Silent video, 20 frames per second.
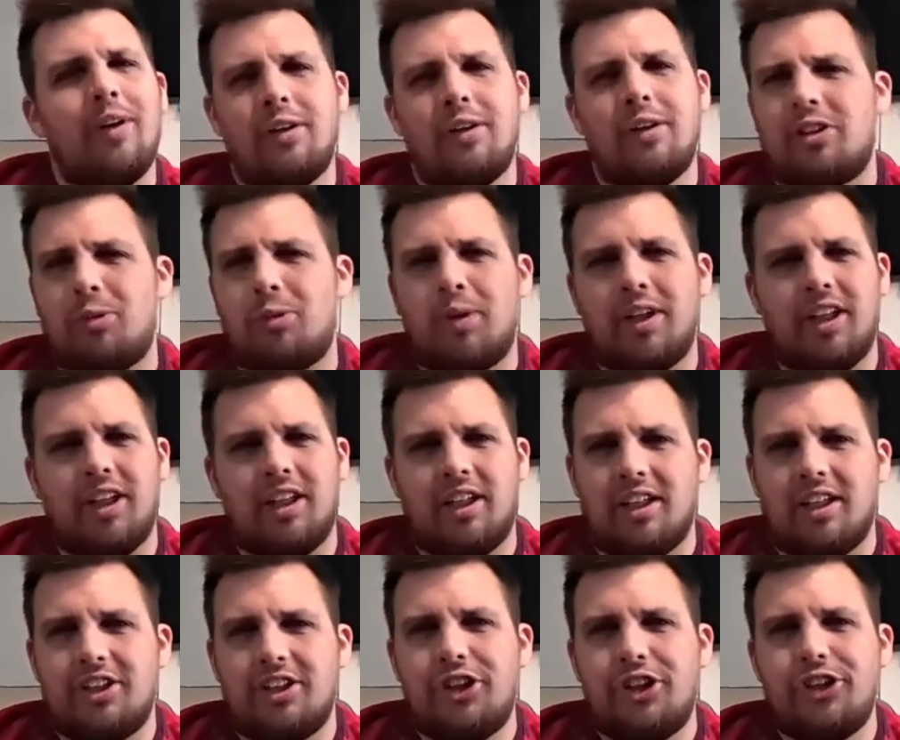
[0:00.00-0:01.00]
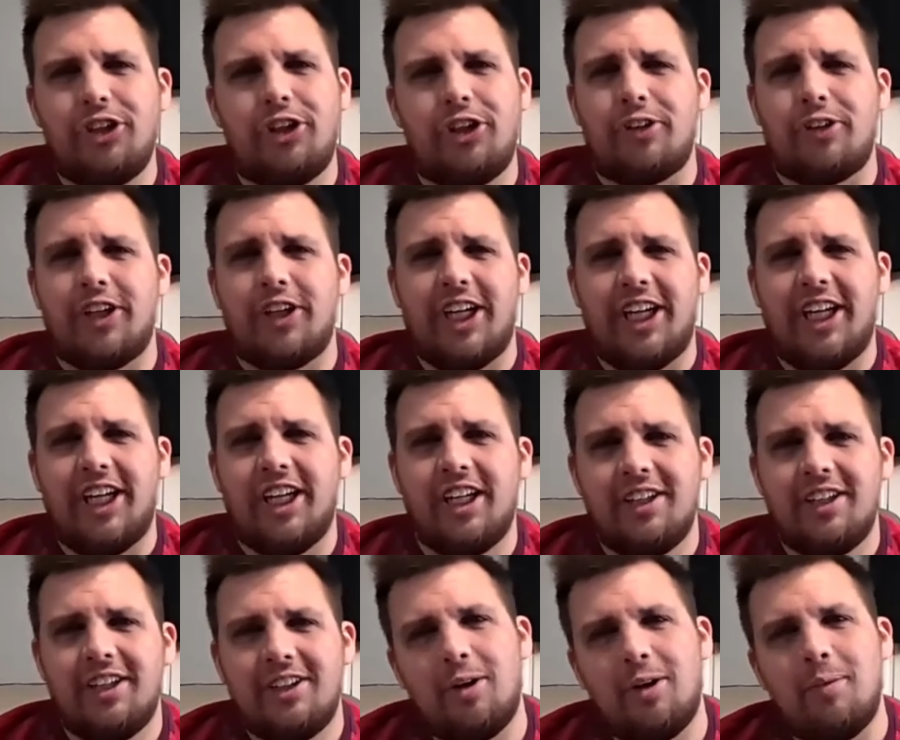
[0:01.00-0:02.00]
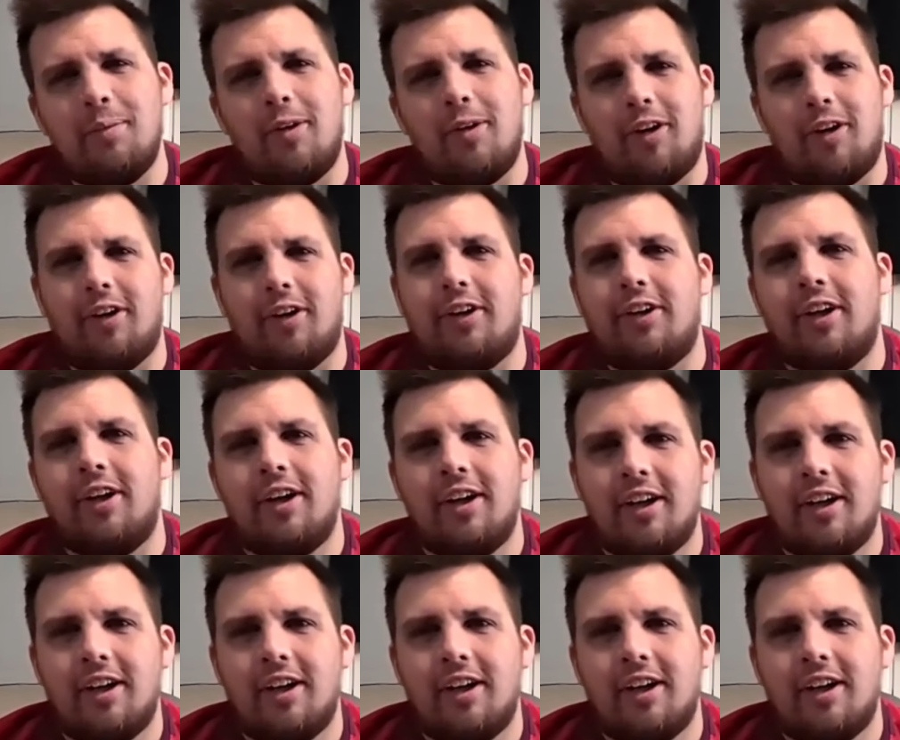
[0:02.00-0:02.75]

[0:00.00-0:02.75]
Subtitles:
Wales are winning. Surely. Come on.